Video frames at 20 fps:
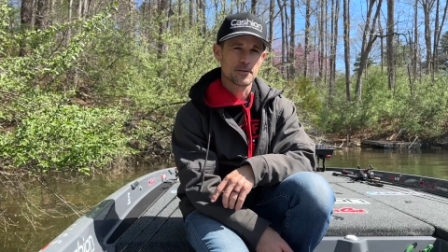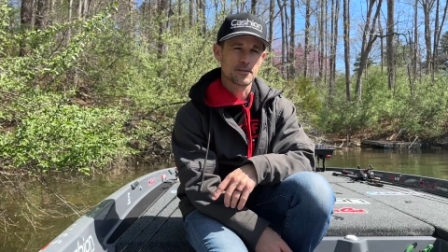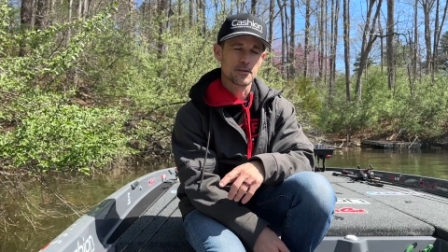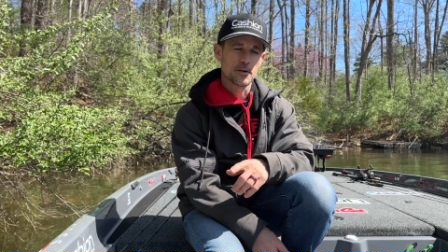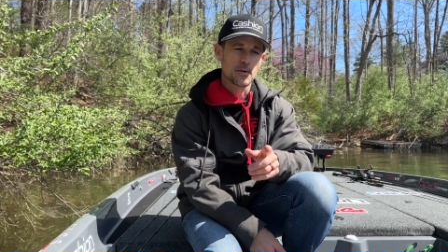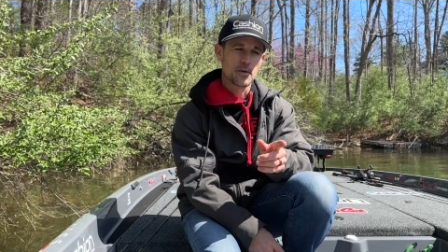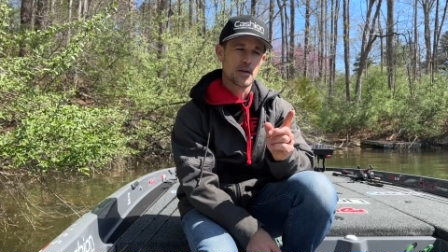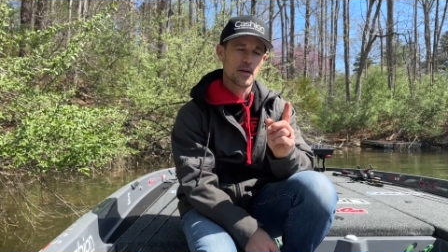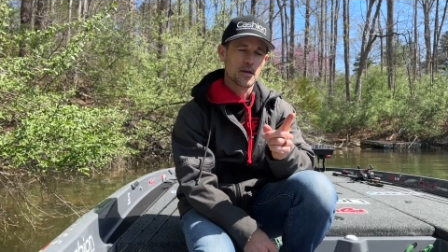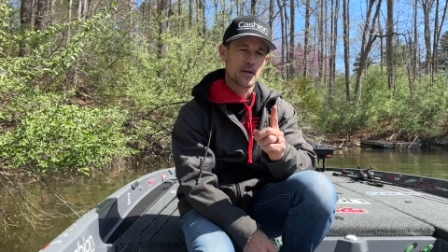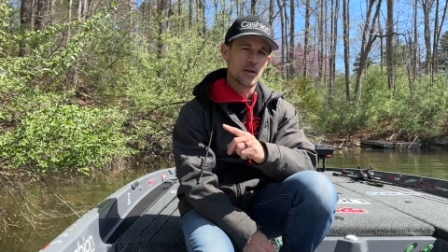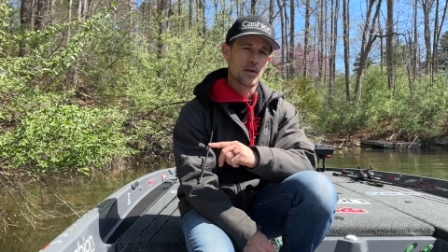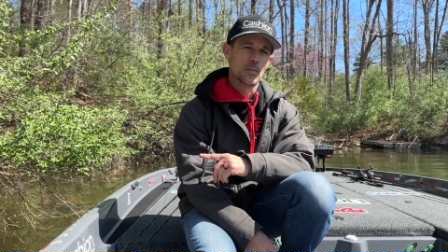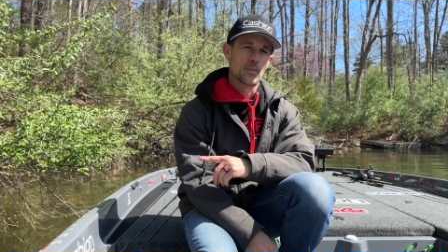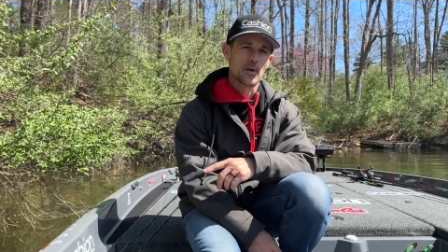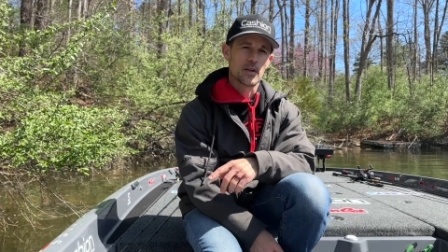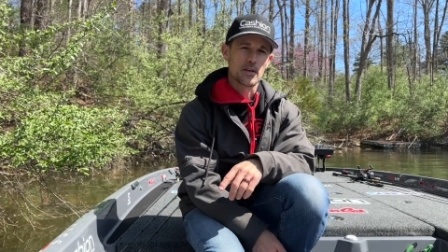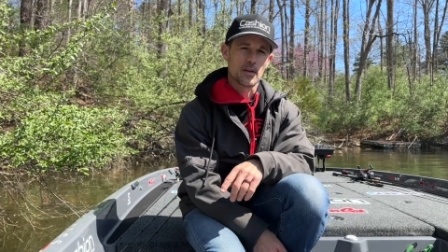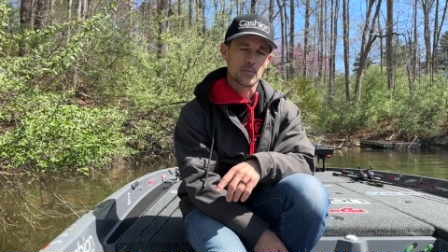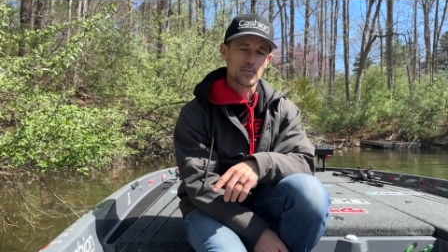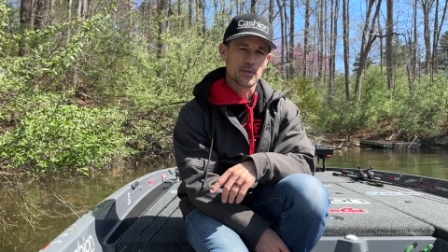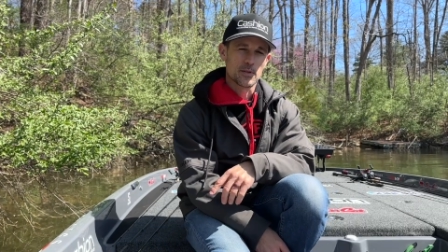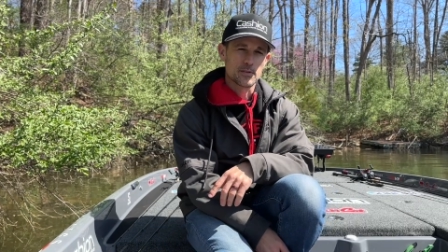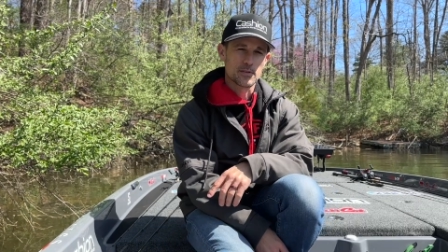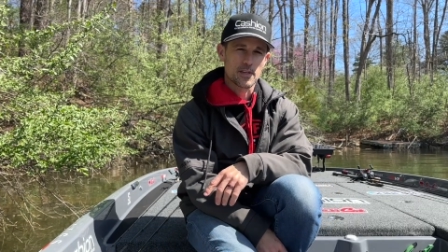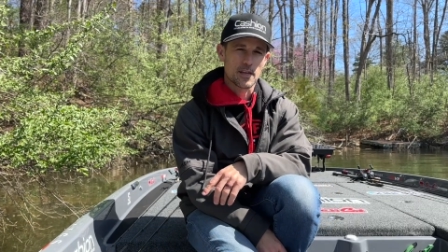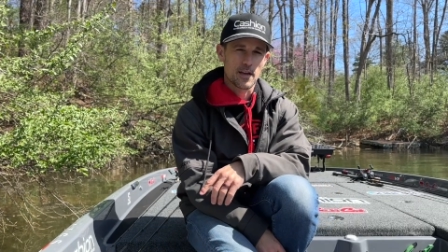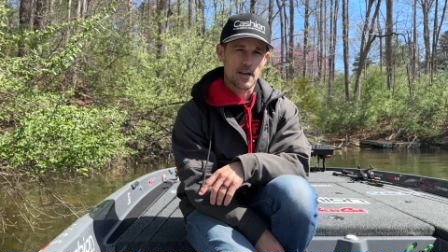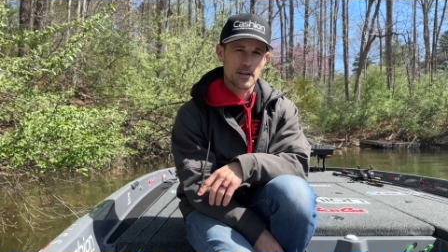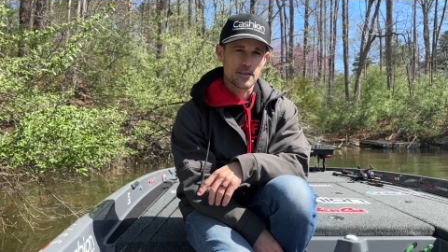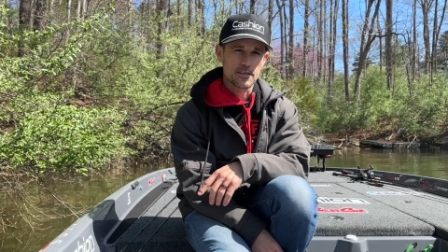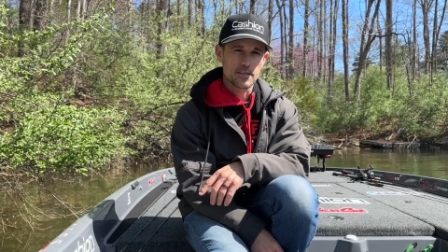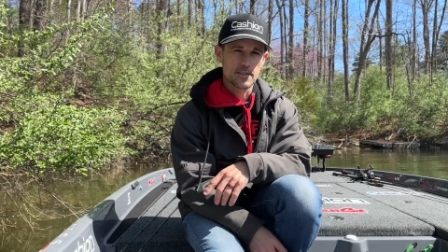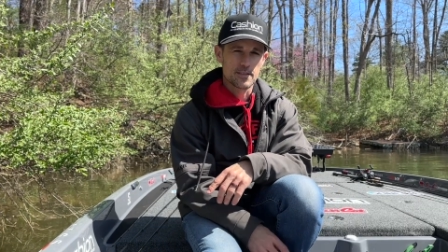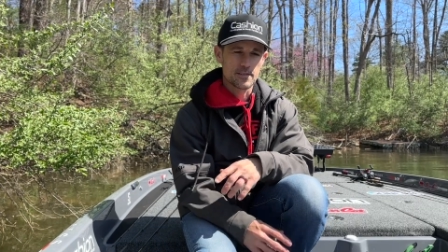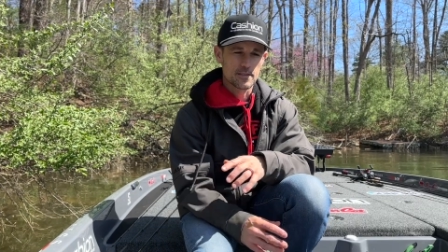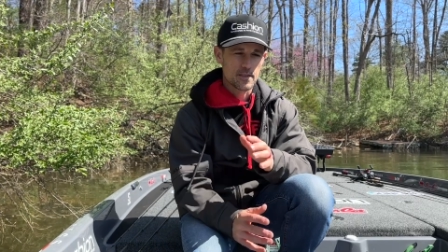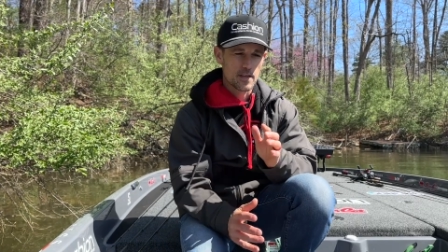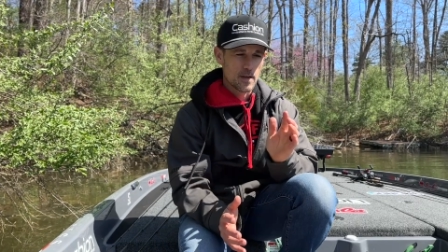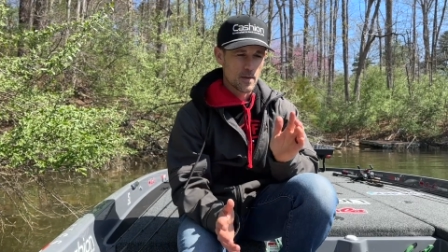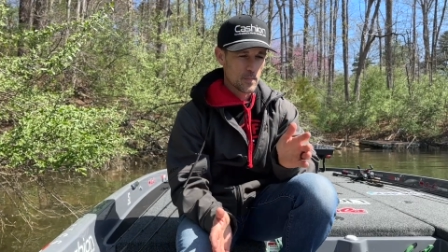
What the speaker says: So pick up those Cashions,